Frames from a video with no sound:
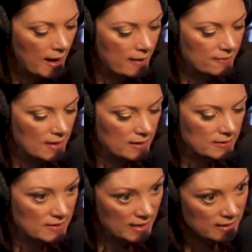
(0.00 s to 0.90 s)
and
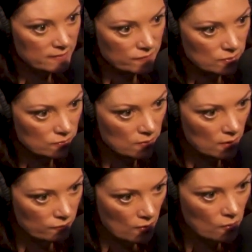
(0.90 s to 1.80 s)
then they give you
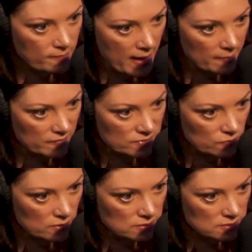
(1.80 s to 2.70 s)
a roadmap of
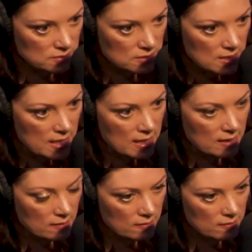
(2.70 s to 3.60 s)
sorts. Yeah, they,
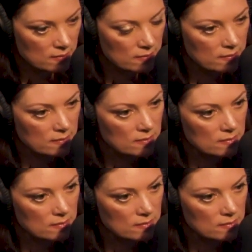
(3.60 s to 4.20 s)
well, they tell you